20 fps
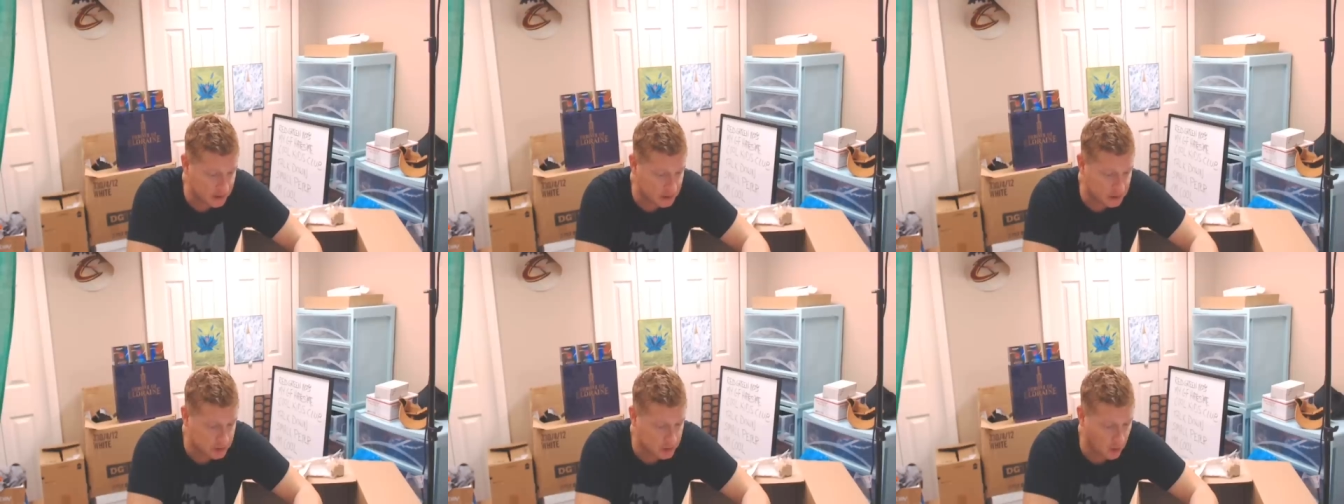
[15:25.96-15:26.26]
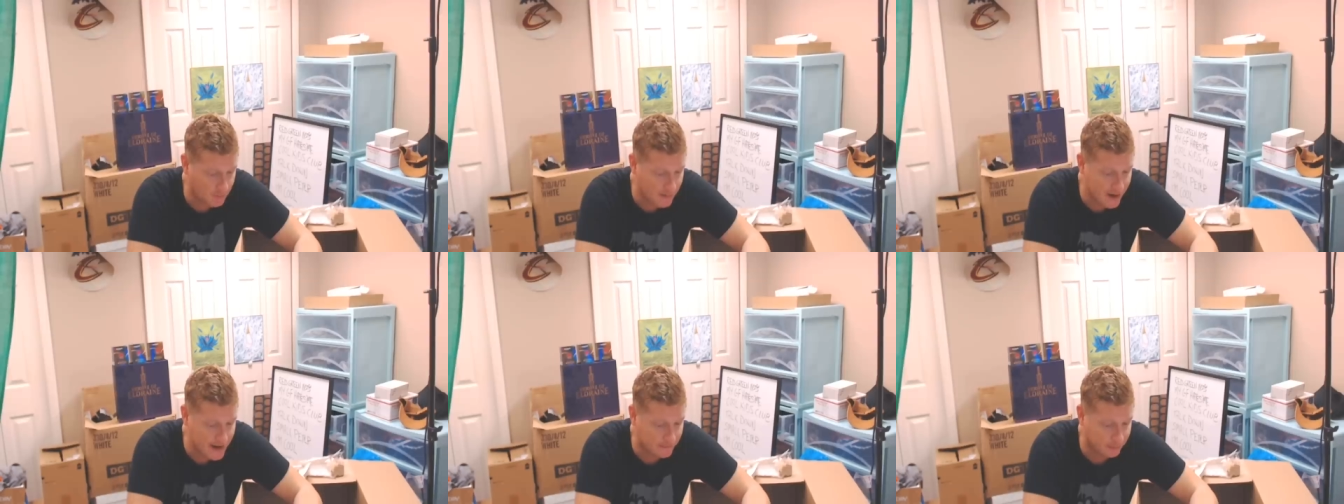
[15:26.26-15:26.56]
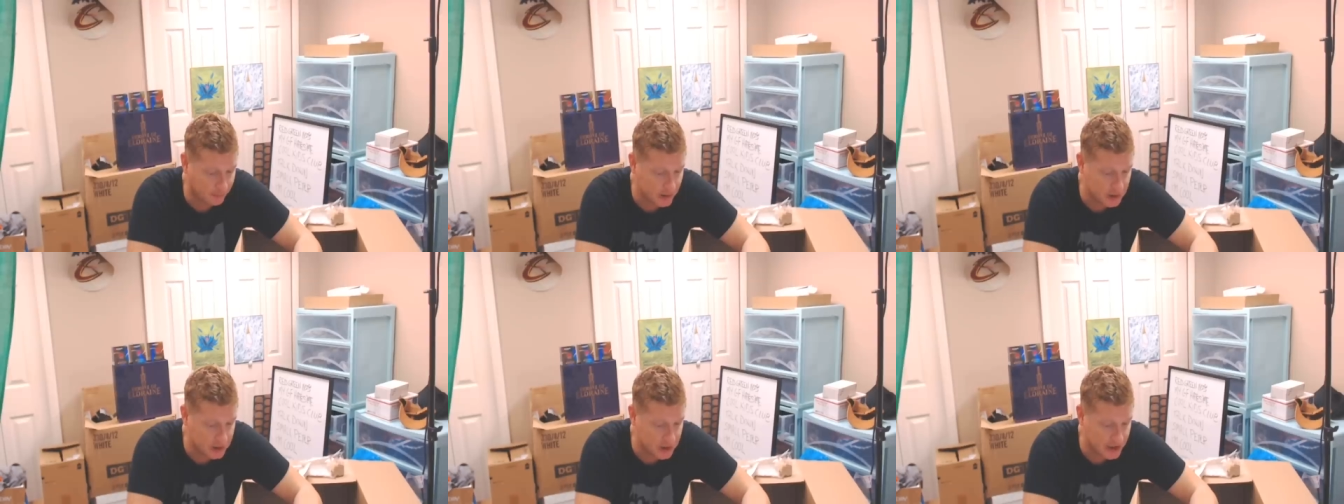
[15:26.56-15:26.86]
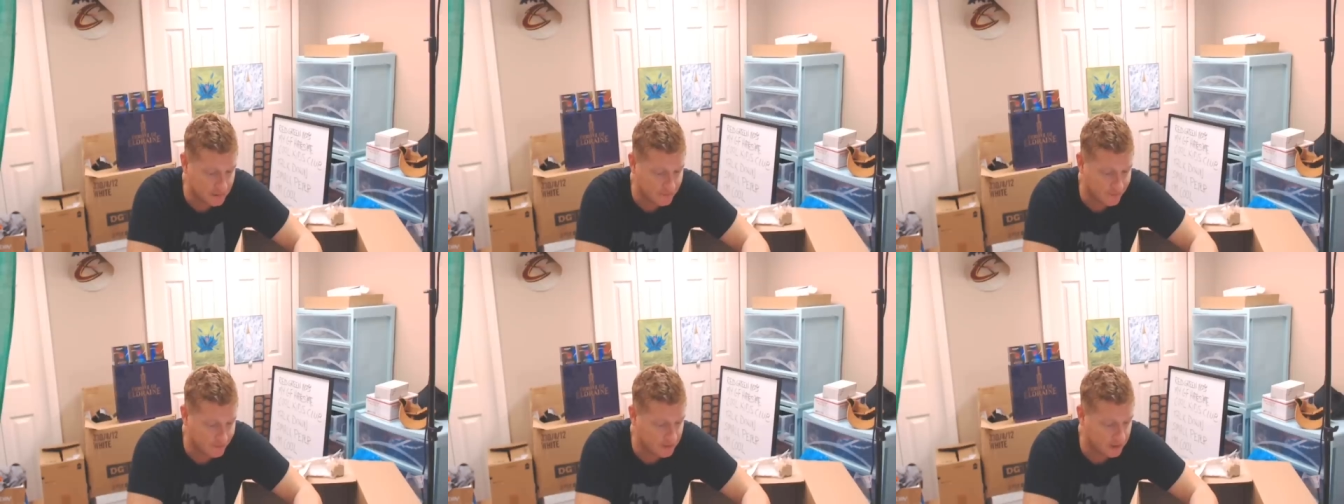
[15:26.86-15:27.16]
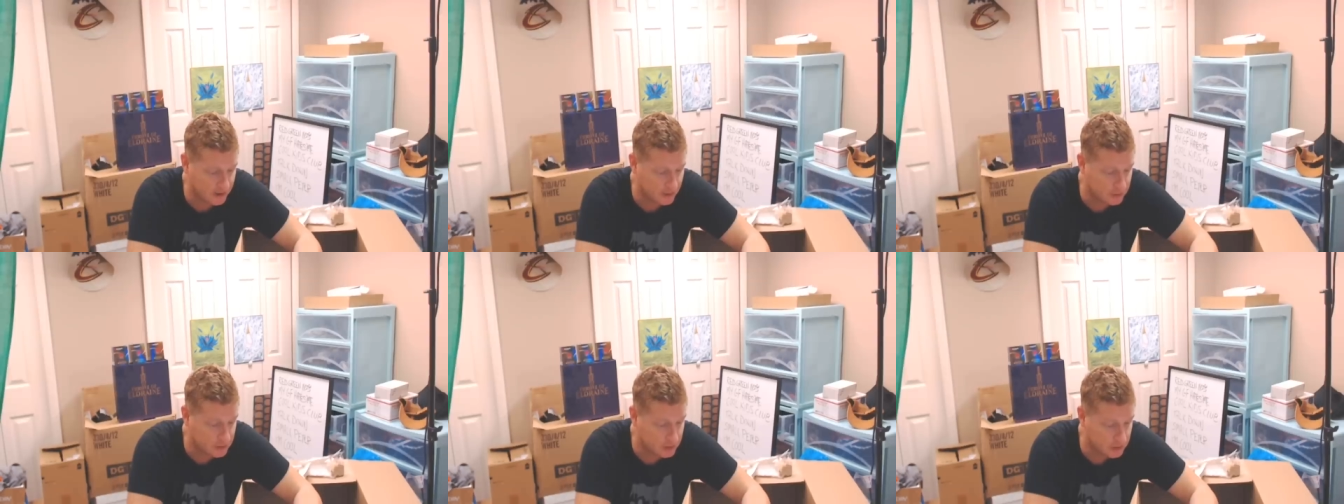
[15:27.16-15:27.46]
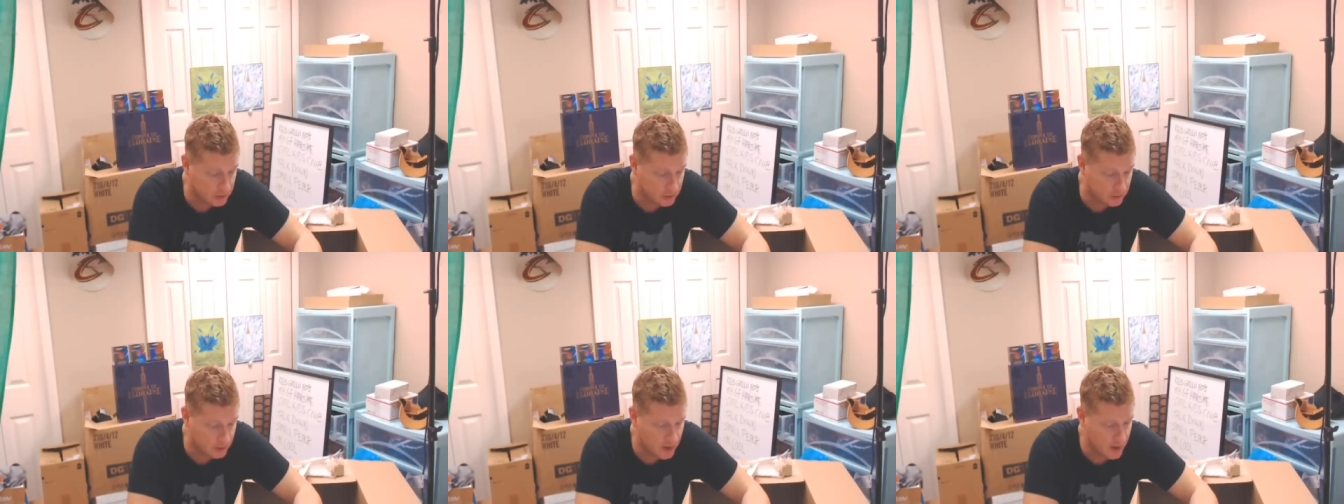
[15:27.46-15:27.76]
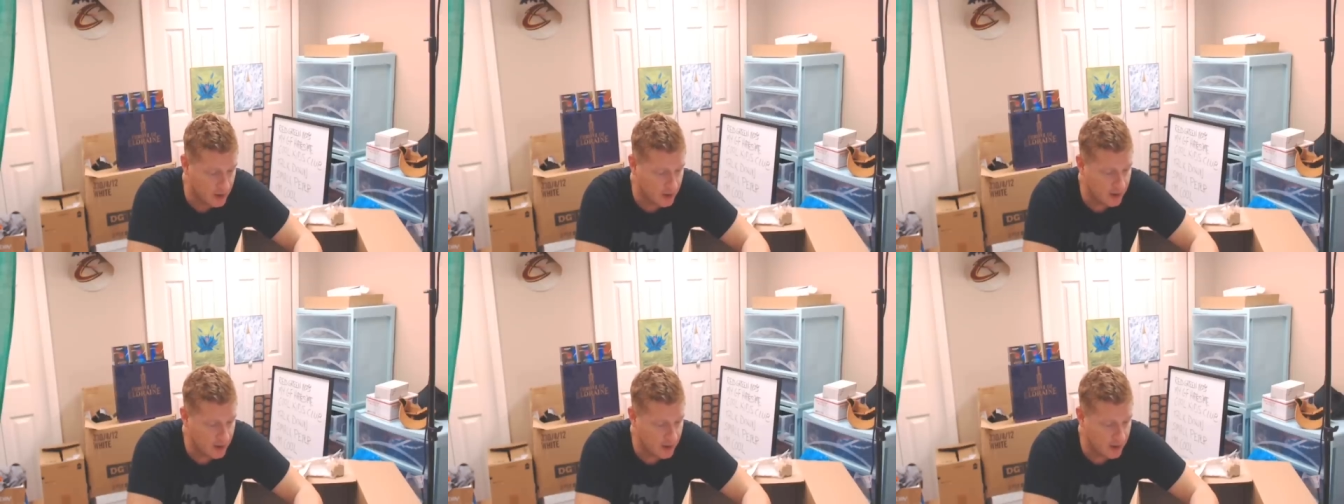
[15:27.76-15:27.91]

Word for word: show my appreciation for everything you do.